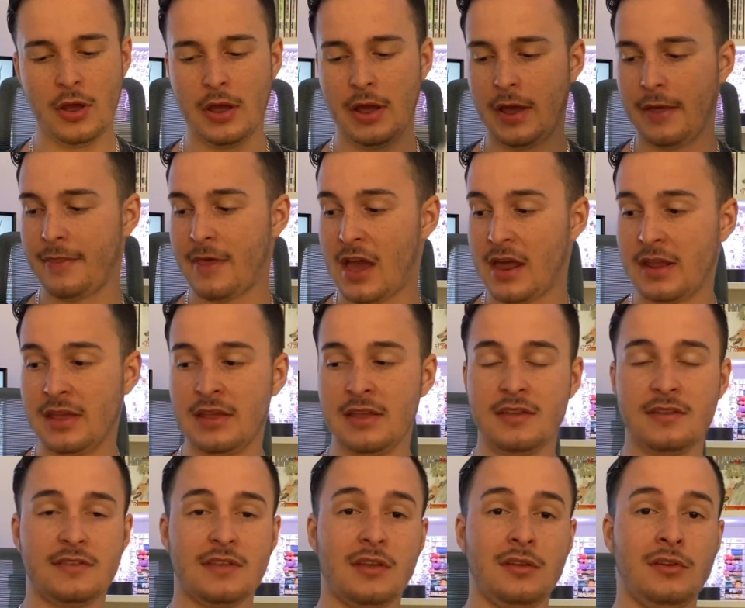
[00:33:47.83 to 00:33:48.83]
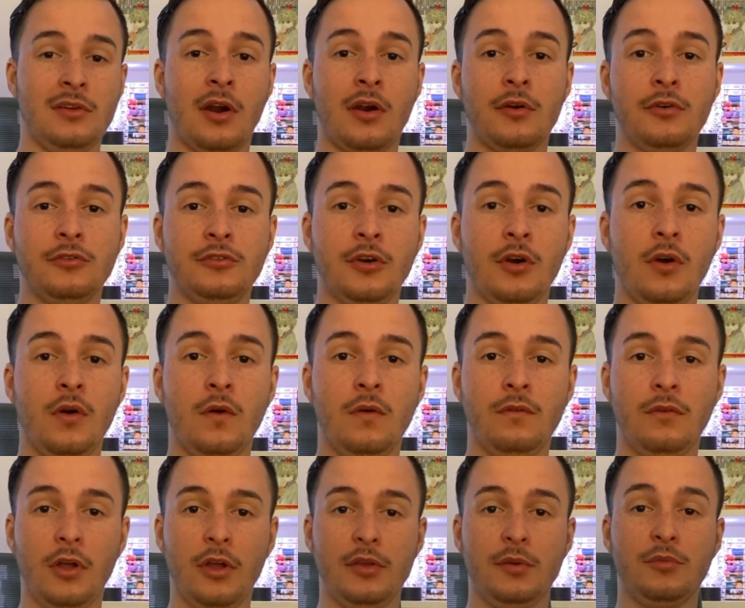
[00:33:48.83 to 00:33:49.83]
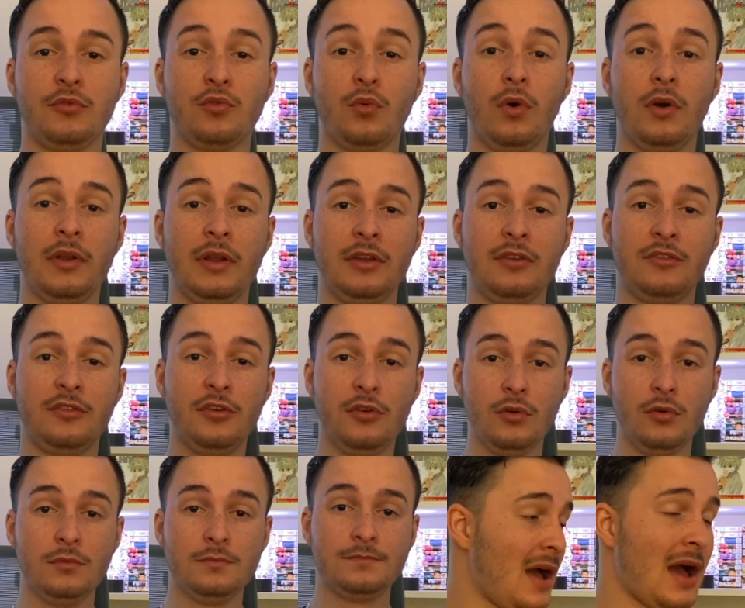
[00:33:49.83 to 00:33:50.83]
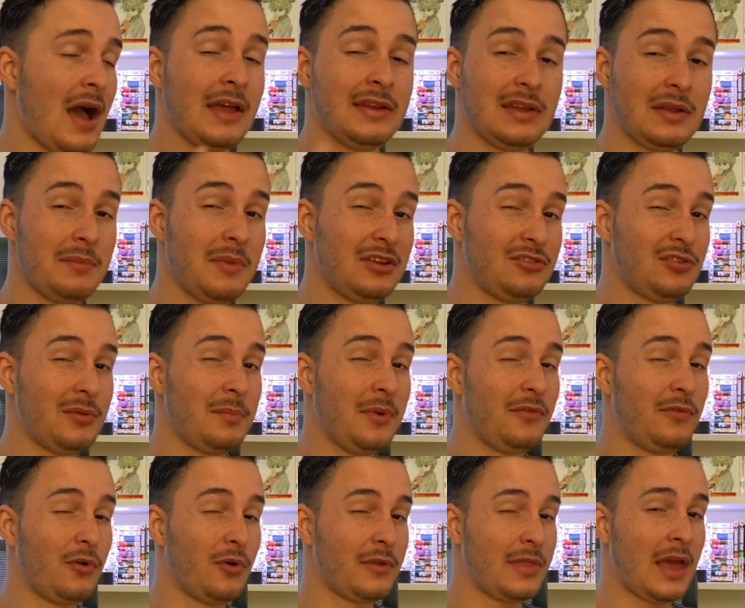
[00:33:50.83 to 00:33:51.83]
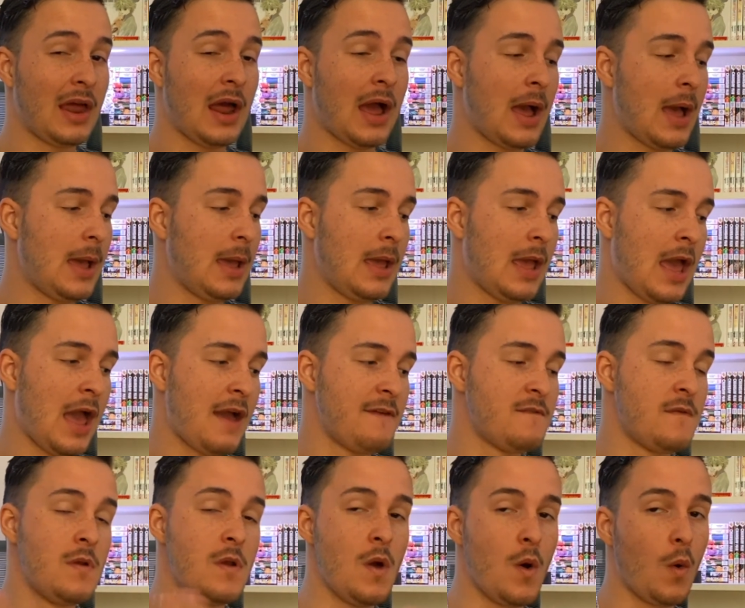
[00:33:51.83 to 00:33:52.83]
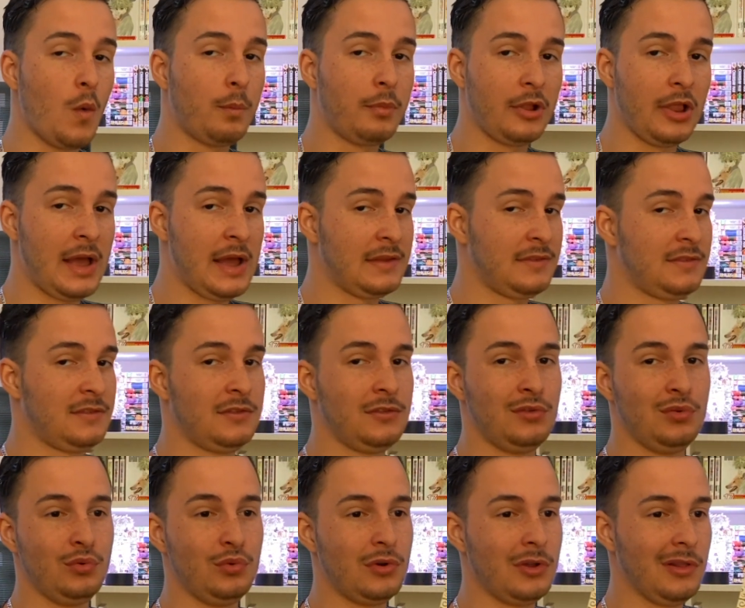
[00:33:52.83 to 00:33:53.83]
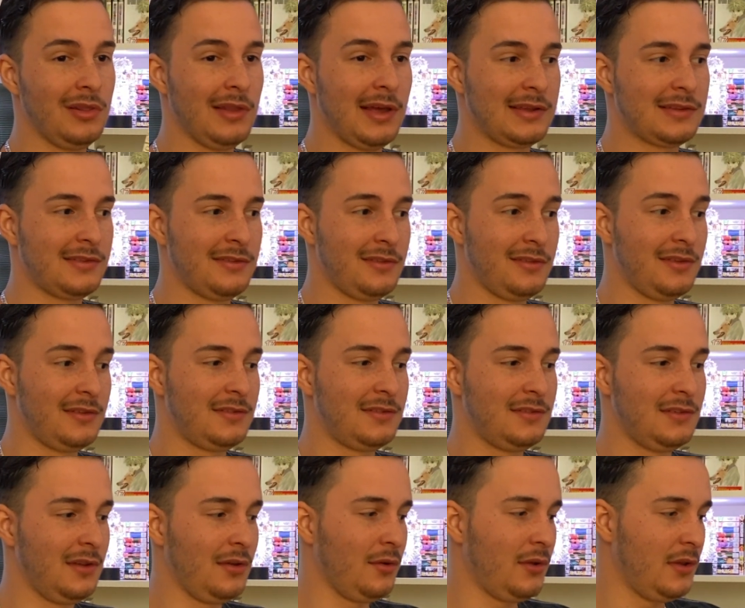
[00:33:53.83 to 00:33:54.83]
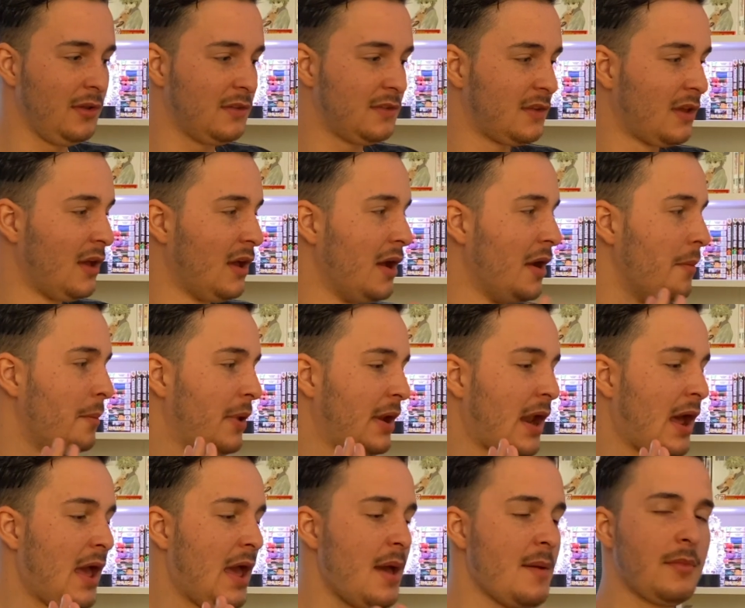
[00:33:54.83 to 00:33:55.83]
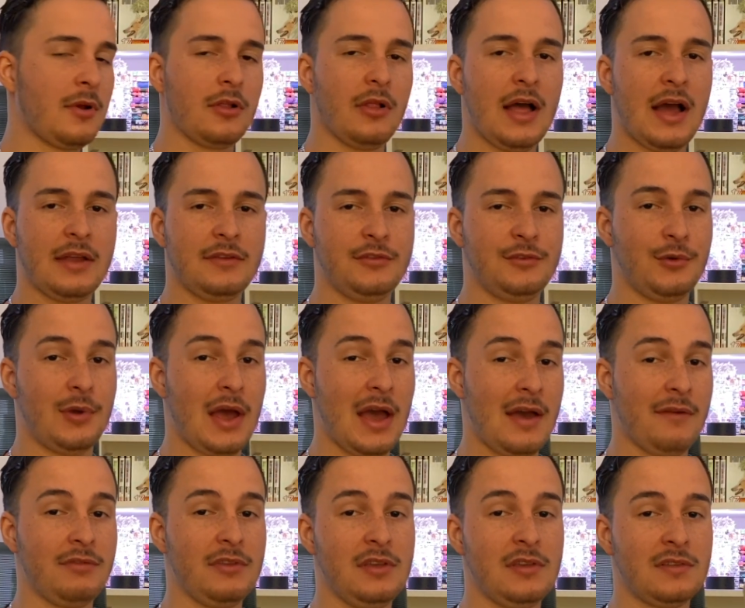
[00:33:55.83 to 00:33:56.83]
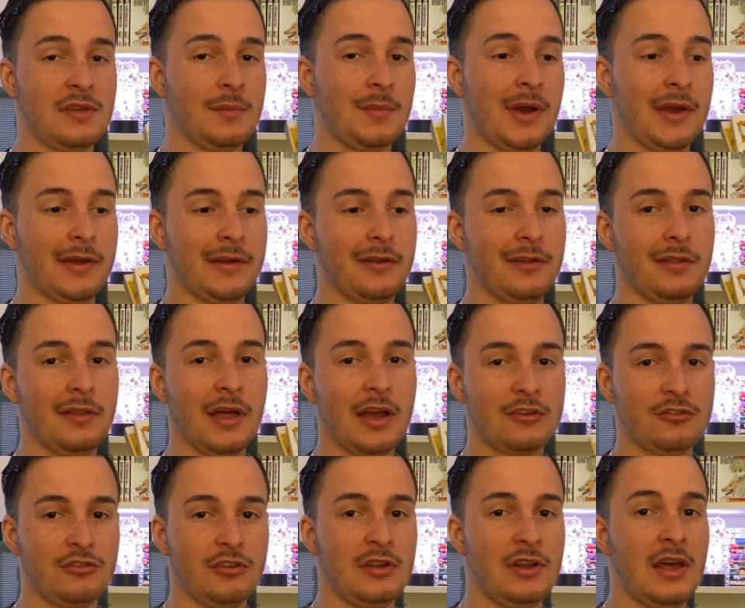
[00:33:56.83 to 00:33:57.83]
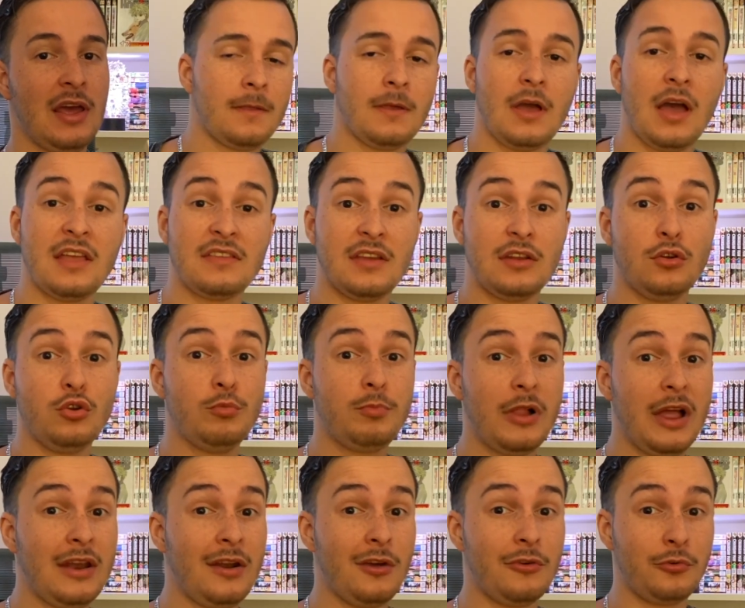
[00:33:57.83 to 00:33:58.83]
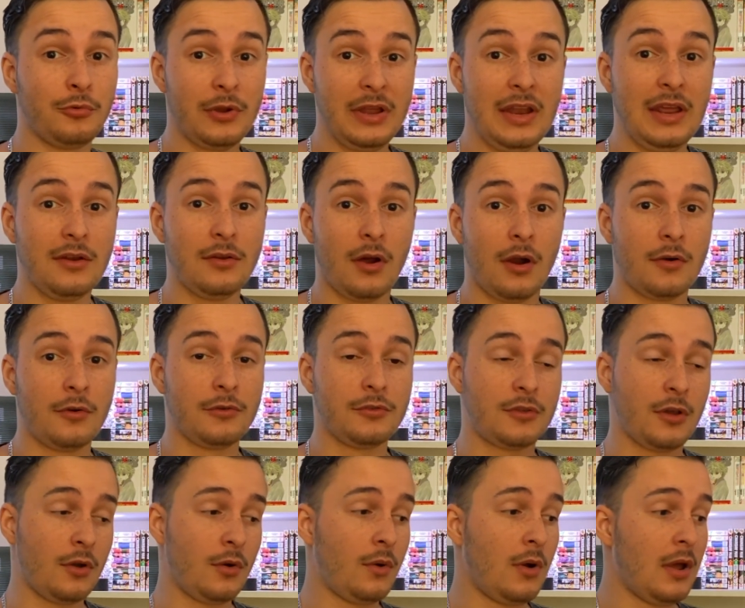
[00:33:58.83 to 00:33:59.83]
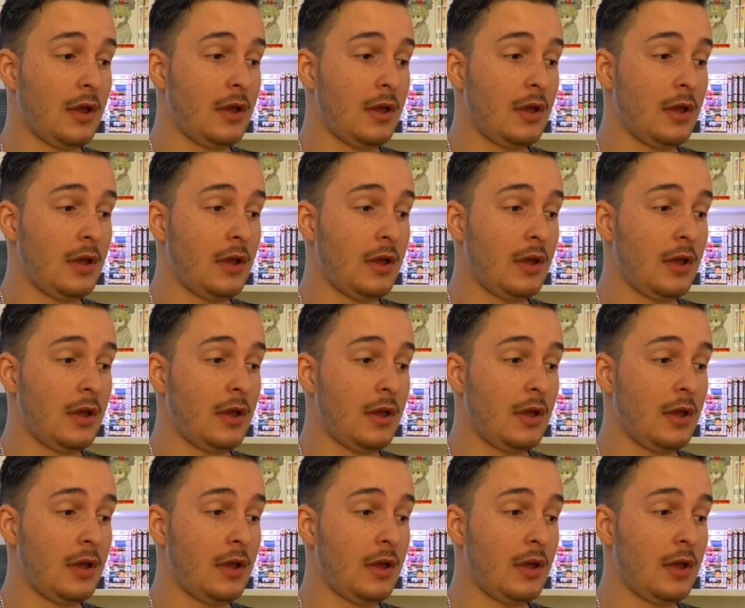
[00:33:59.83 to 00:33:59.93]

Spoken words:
and that is Naruto volumes 1 and 2. I did mention before that I have no plans to collect this series, but I am glad to have these in my collection, as I do plan on reading Naruto